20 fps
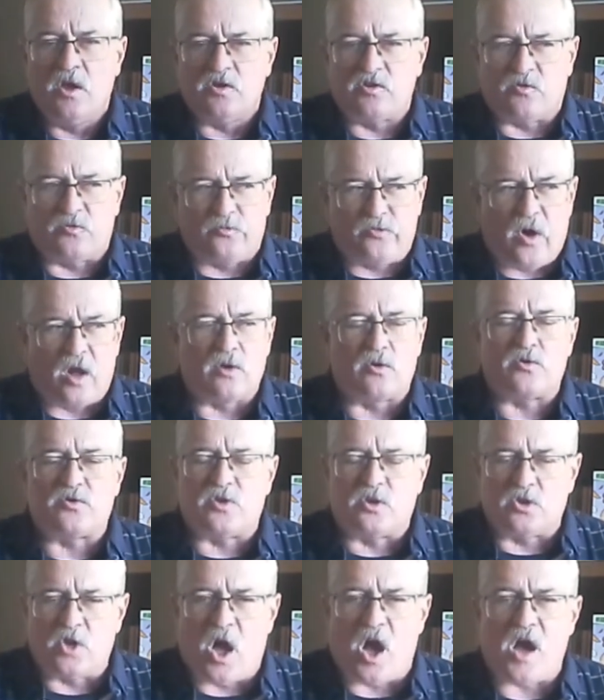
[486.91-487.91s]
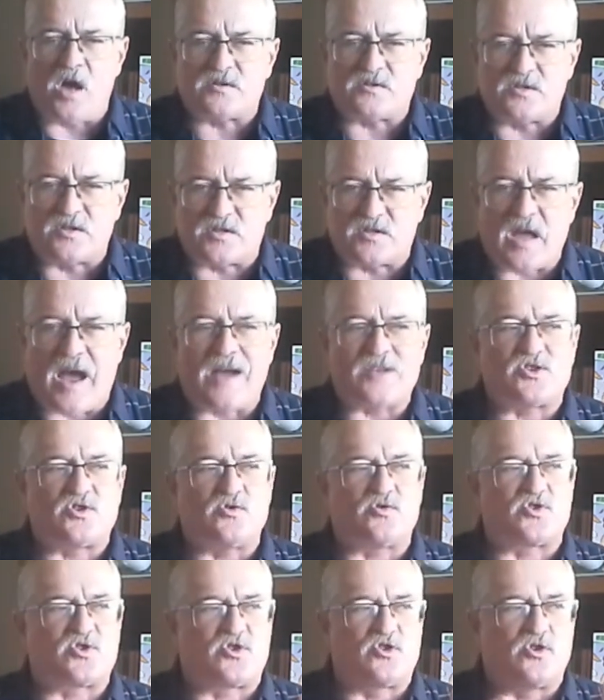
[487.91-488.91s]
to follow the laws and
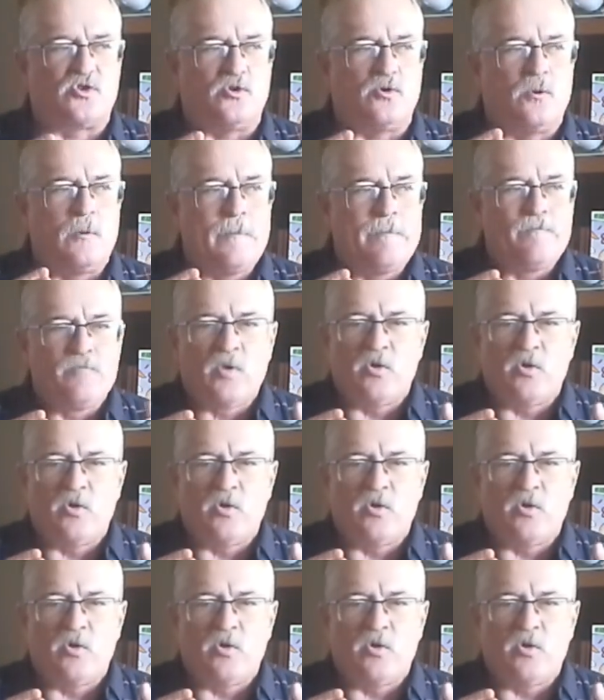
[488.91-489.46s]
statutes, to